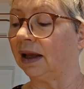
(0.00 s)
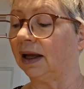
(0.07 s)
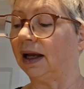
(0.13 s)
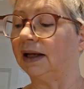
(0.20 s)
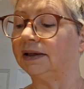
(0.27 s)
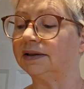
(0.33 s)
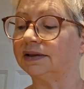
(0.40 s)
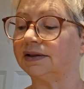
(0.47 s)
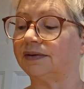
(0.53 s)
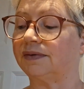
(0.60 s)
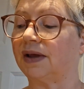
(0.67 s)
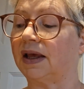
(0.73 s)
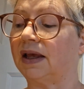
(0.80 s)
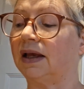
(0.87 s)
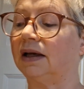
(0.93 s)
and
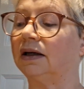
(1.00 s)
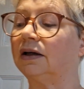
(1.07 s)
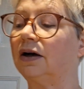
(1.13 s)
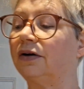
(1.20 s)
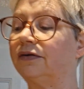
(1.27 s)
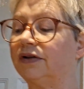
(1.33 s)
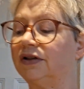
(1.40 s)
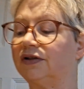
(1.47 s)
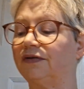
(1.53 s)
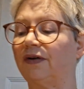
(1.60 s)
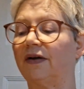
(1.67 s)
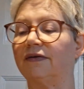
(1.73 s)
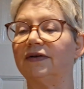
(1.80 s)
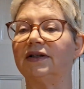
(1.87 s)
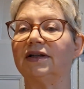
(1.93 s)
they encourage
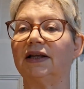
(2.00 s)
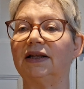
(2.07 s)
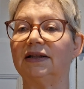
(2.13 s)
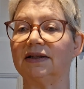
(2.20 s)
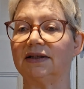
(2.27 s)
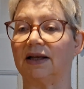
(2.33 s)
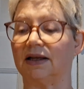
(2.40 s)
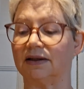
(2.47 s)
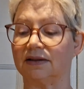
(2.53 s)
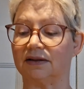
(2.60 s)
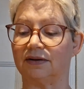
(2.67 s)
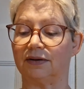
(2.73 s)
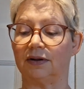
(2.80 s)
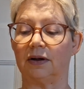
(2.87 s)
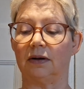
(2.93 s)
various insects
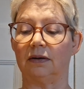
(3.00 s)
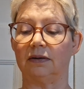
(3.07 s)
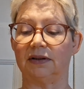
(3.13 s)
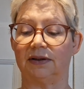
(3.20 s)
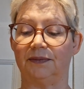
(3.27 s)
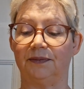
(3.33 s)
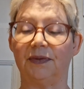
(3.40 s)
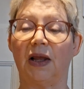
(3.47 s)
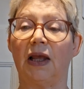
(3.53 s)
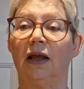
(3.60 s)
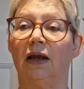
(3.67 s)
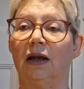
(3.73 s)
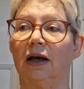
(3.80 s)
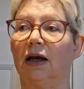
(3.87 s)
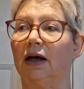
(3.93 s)
to the garden.
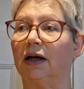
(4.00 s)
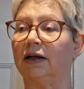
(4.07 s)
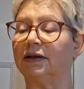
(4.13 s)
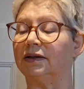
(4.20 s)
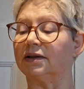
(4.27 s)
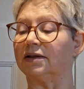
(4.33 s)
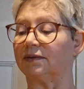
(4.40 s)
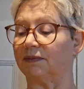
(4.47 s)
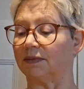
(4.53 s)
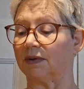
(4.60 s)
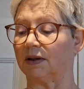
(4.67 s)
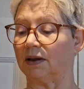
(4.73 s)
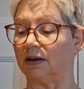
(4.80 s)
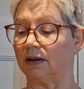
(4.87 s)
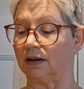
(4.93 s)
And
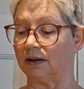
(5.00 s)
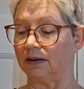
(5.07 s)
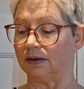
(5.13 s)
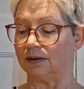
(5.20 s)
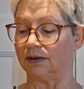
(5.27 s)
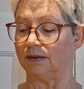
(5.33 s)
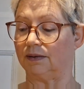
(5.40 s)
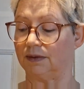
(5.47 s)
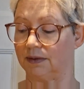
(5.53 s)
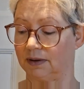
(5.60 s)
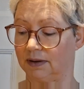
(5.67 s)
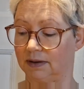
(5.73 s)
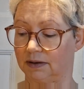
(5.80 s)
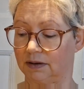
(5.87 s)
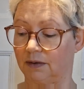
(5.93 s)

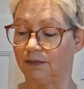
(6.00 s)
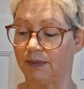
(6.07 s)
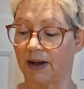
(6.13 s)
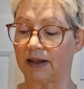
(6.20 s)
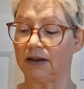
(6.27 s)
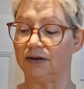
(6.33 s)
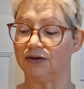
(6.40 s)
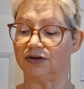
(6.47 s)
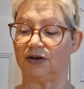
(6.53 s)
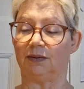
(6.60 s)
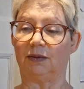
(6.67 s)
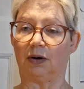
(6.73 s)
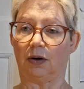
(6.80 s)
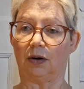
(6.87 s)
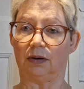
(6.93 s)

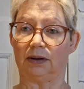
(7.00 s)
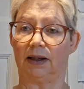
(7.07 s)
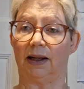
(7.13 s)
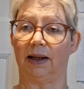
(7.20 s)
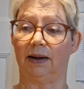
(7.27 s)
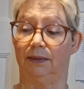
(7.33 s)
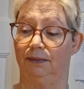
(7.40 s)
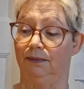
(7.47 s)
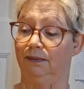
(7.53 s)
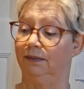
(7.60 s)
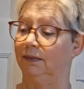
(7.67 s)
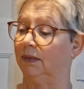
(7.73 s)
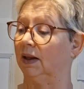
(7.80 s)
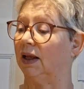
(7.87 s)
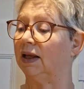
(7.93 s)
companionship gardening
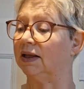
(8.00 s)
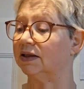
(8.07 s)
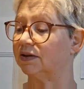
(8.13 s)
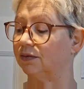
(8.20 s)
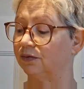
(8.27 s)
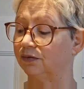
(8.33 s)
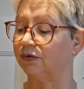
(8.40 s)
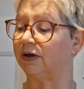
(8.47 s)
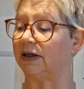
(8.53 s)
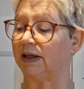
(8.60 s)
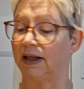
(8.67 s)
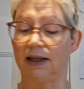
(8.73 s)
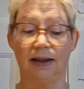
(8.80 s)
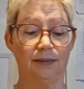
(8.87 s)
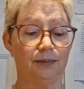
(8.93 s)
is
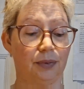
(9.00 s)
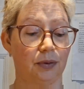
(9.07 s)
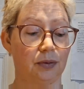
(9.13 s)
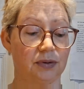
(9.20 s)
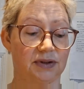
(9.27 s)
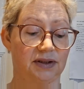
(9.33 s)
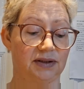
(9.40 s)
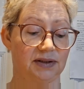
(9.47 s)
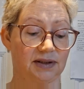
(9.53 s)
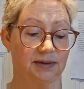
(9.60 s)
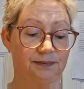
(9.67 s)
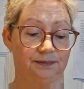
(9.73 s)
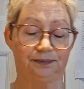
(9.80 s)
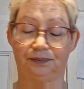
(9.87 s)
really important